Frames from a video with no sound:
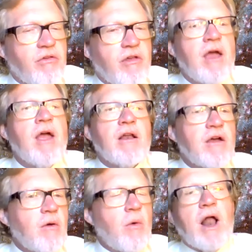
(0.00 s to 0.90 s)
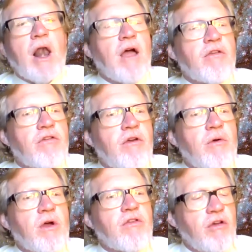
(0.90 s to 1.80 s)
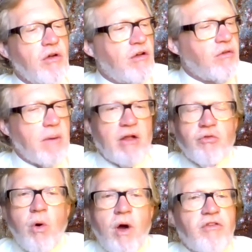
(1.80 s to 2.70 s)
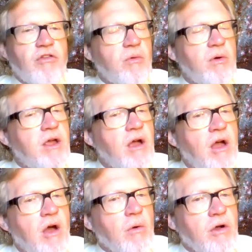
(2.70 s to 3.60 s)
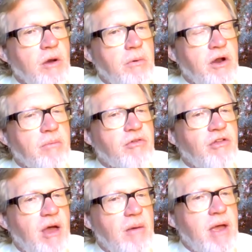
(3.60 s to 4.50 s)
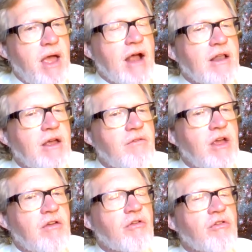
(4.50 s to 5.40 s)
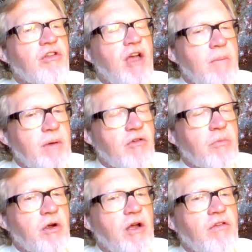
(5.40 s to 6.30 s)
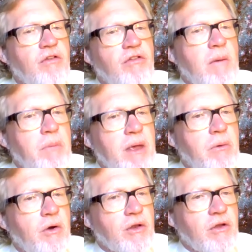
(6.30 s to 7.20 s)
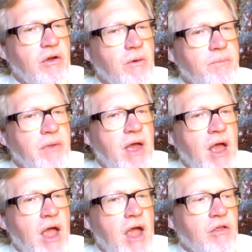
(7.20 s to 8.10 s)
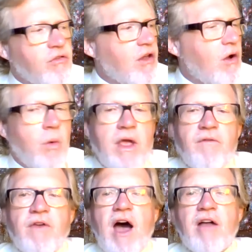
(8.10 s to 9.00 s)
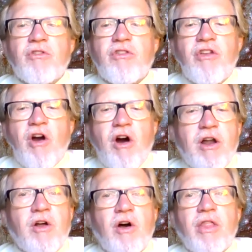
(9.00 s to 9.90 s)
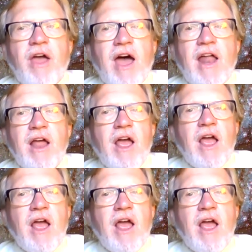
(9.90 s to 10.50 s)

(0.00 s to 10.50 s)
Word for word: was say, tell you what, let's do a series about twice a week. We're going to put up STEM activities or STEM experiences that people can do. And so we've gotten started on that.